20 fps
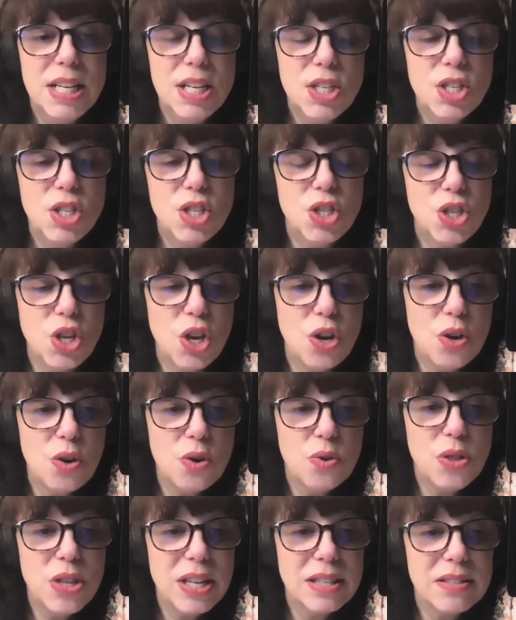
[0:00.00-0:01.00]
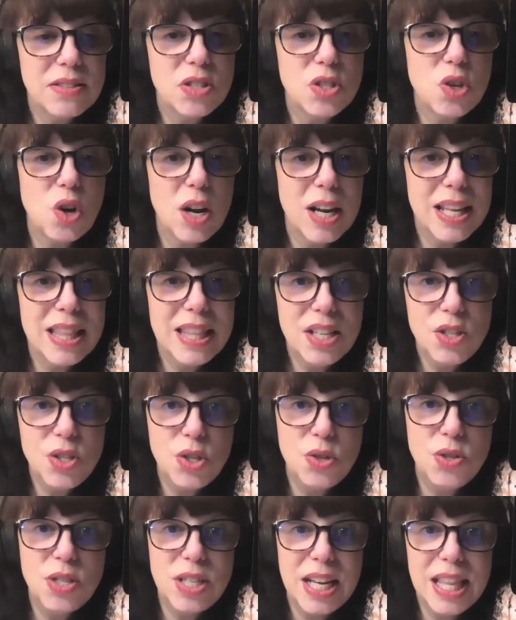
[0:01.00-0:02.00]
So that's starting this
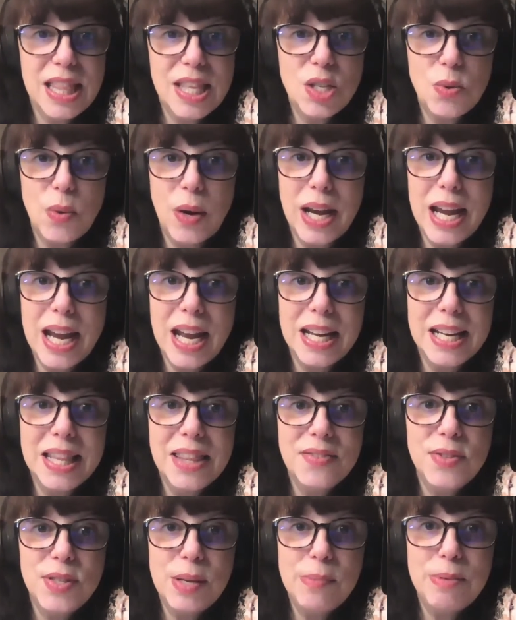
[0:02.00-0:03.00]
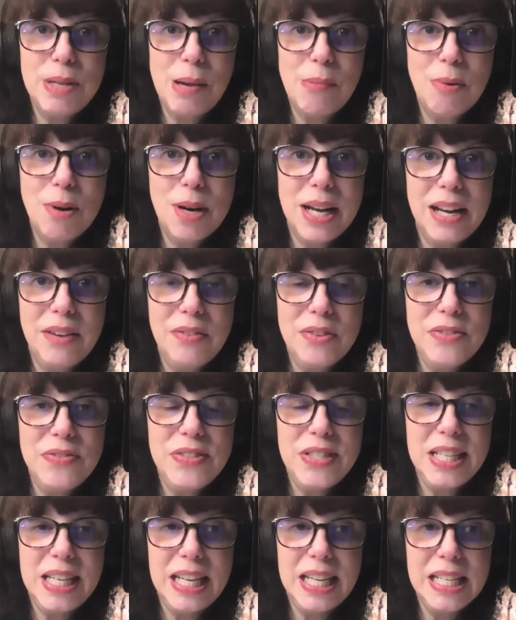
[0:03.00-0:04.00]
Tuesday, the 29th of September at
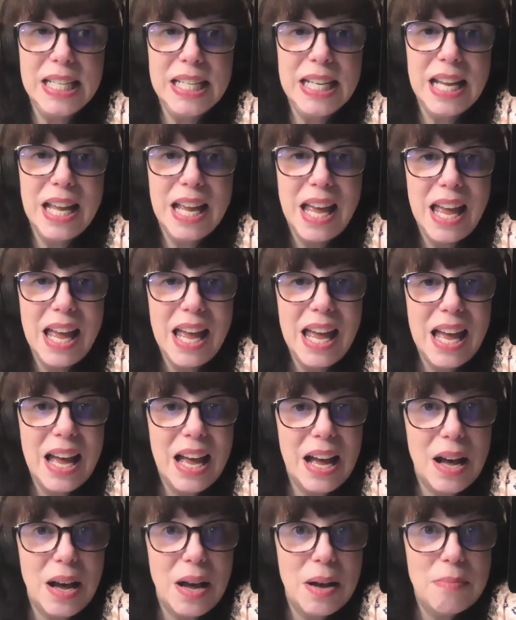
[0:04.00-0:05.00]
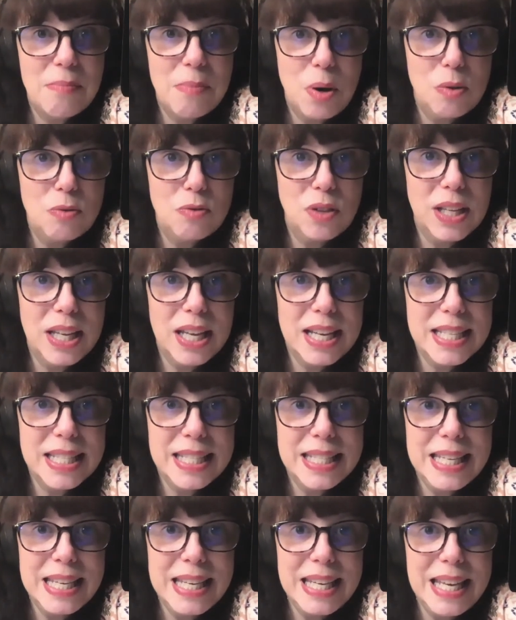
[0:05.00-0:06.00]
8:15. Hopefully I
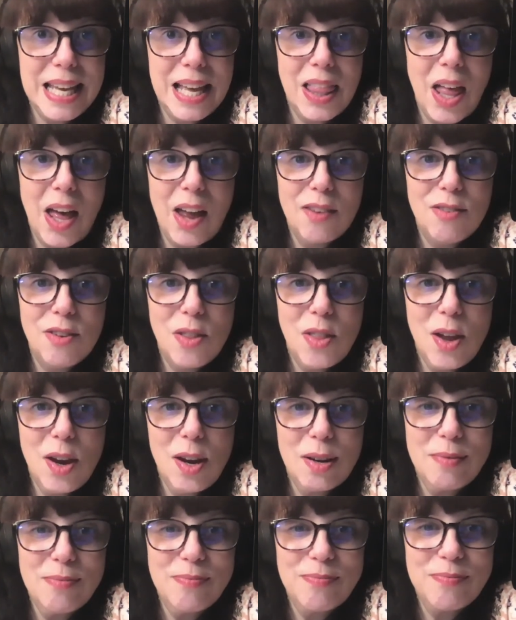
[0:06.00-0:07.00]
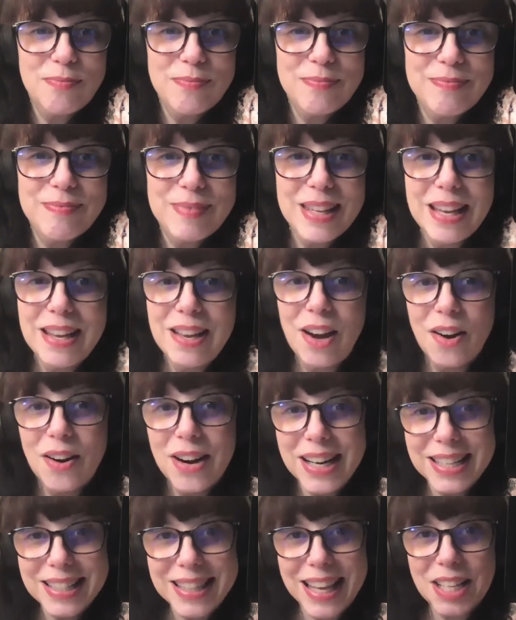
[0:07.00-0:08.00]
see a lot of you there. All
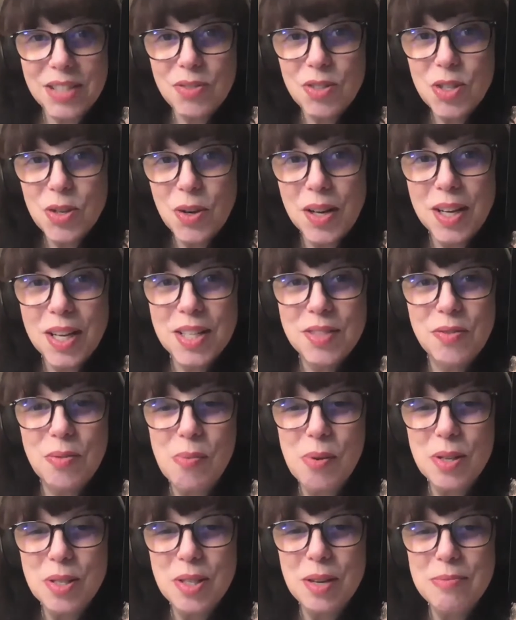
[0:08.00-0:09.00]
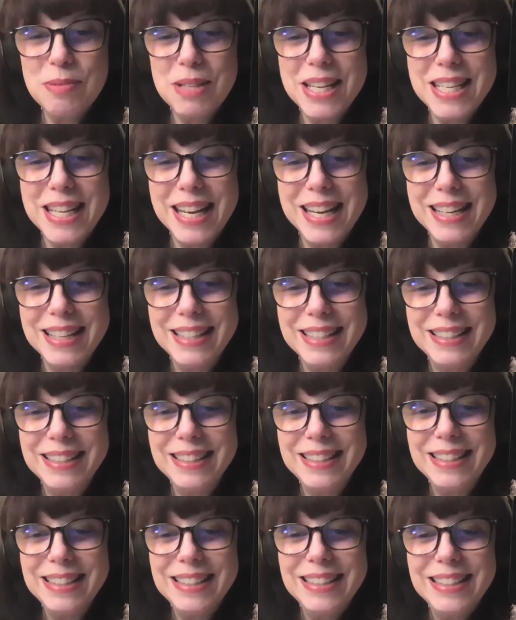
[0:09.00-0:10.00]
right, thanks for joining us for Book Talk Sunday.
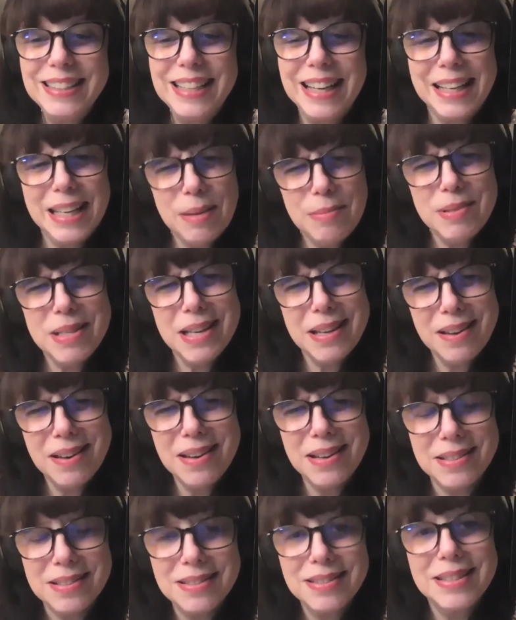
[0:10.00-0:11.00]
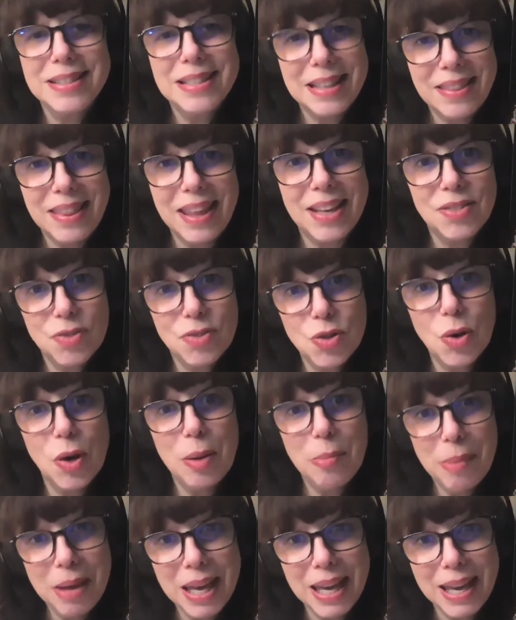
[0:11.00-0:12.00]
I keep saying us. Thanks for
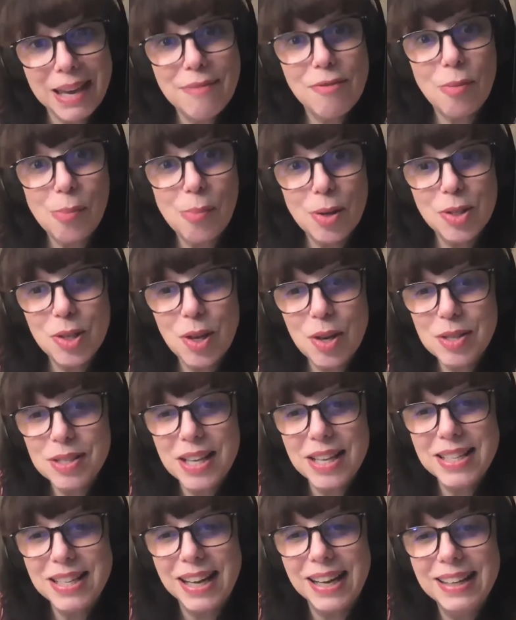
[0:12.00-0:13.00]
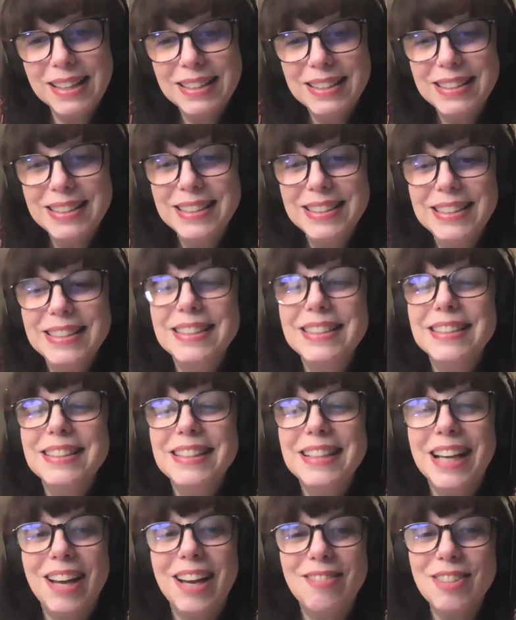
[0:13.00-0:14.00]
joining me for Book Talk Sunday.
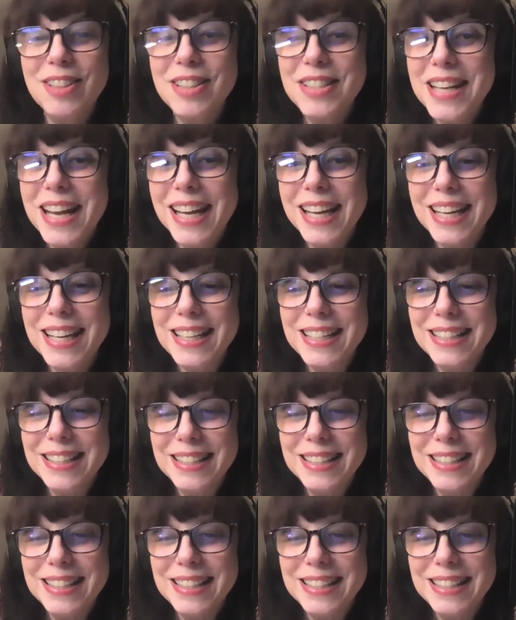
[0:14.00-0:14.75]
Have a good night.